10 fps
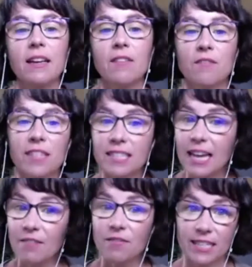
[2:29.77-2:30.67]

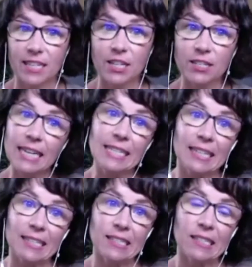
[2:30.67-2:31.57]
Visit your
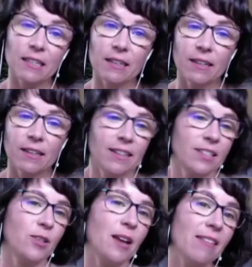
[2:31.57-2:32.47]
dentist.
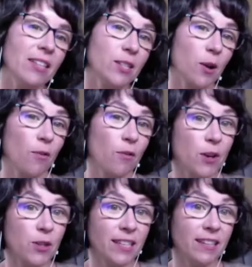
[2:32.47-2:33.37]
So now let's go over
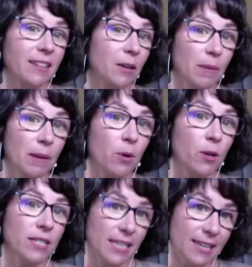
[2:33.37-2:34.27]
those in a little bit more
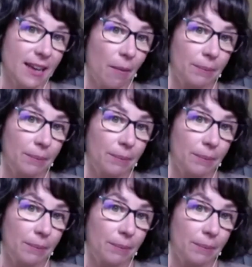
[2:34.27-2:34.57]
detail.